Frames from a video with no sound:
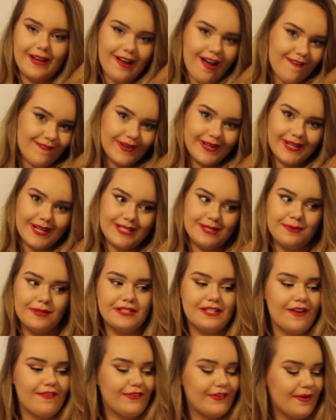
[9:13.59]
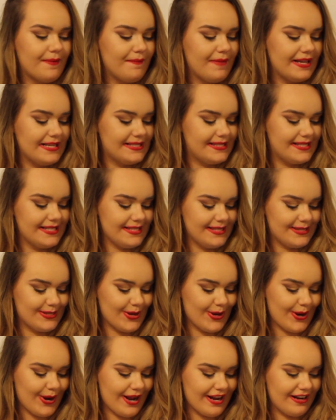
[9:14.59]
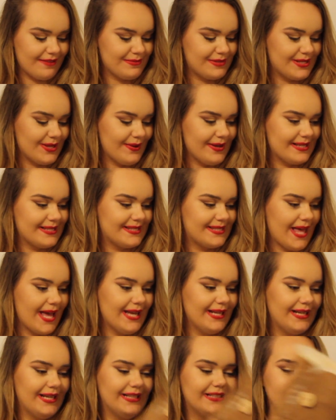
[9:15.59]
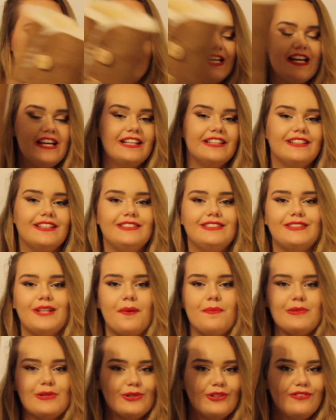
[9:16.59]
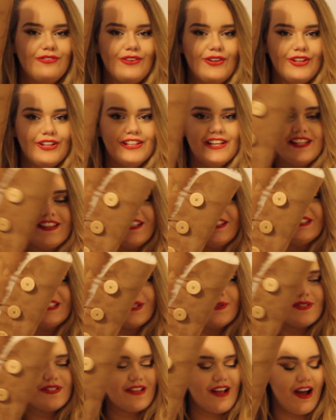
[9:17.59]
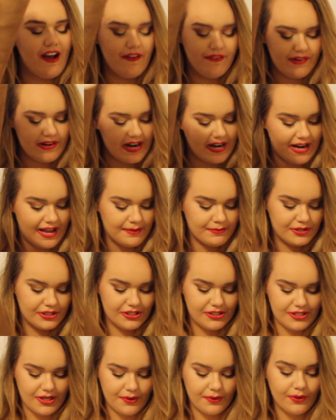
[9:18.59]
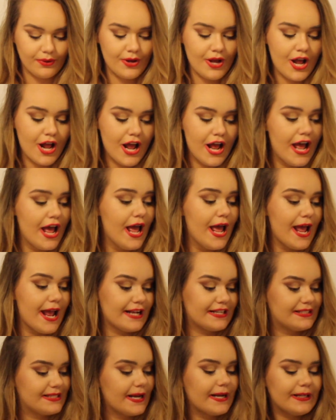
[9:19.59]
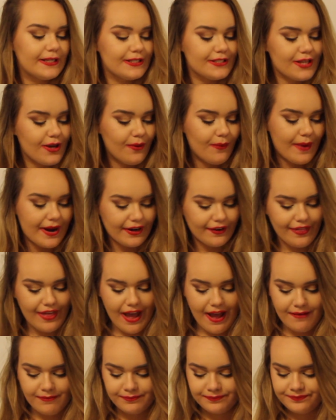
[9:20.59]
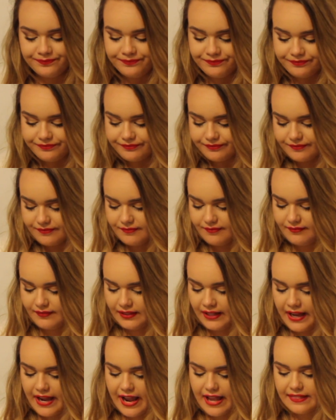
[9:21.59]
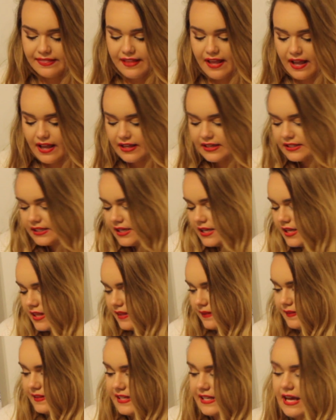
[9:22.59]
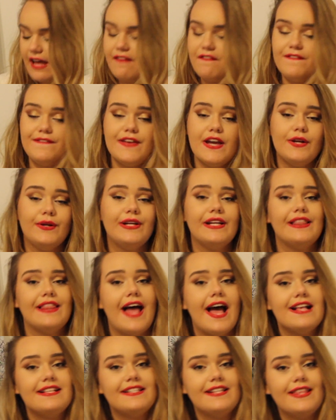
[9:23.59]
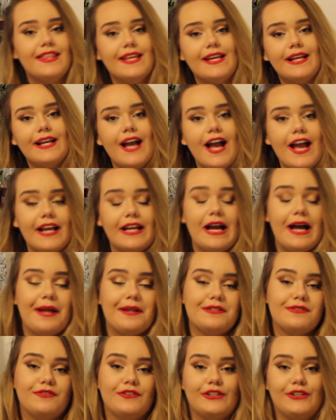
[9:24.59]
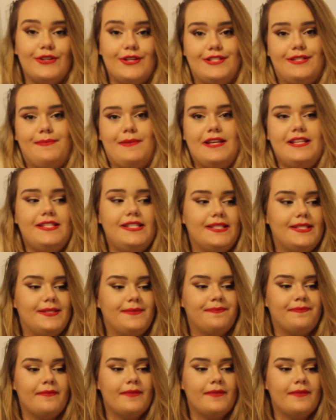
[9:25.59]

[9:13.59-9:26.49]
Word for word: I got for Christmas from my sister, and I'm so excited. They're so beautiful, and they're so soft, and I'm just so excited to wear them. And then the very last thing I got for Christmas.